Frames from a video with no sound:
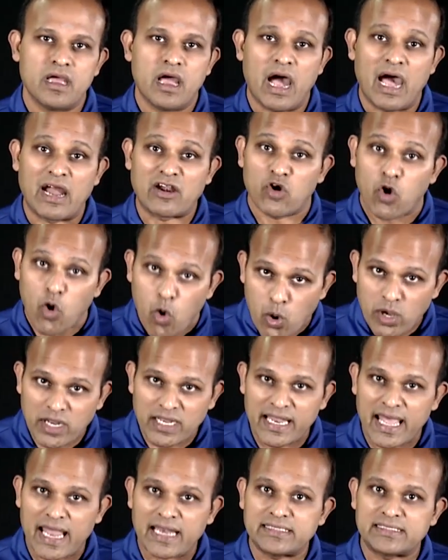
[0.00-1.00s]
Our own
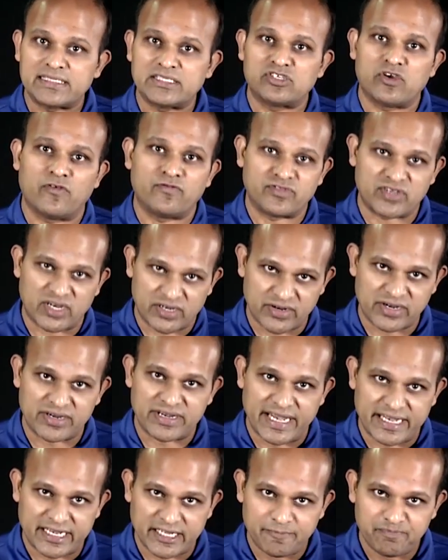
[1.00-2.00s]
analysis of threat grid
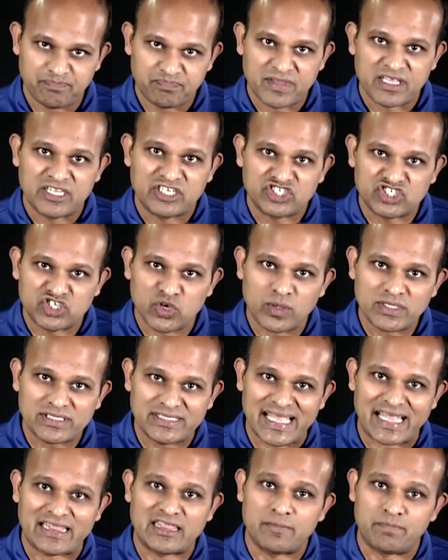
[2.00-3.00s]
data shows
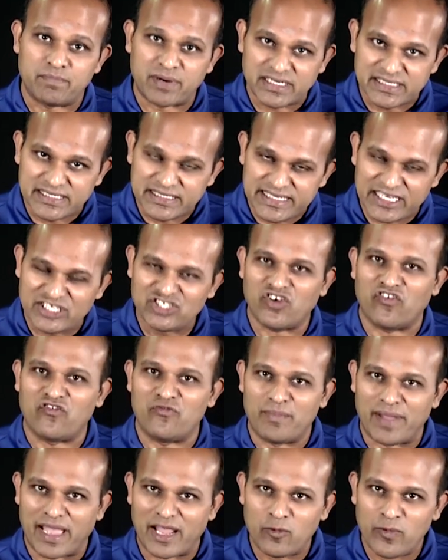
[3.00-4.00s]
that the percentage of
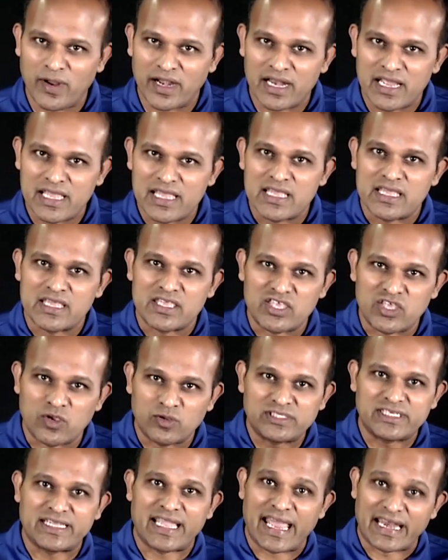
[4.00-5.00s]
malware
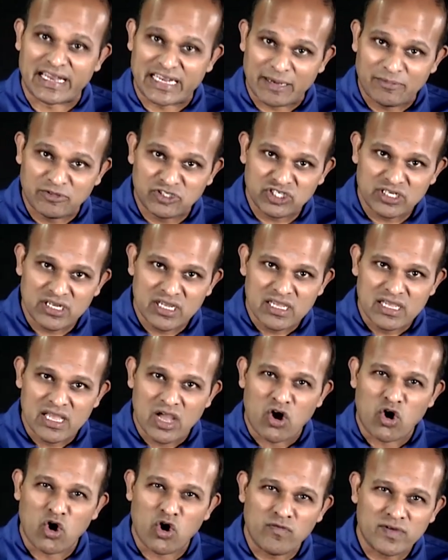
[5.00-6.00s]
using encryption
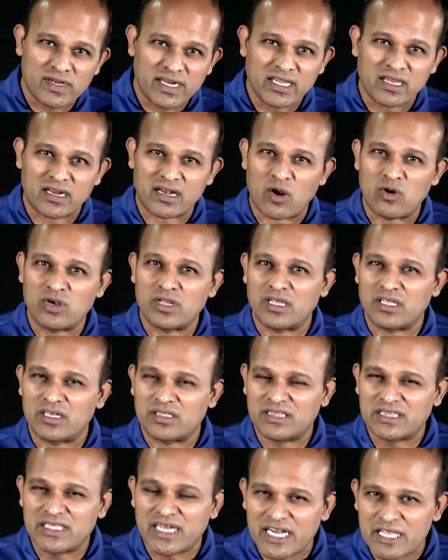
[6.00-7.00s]
hovering around
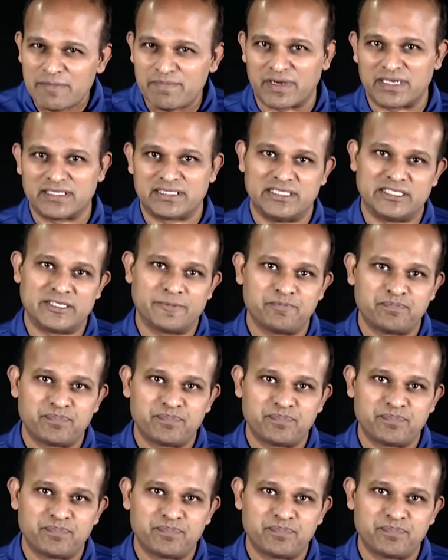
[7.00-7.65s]
30%.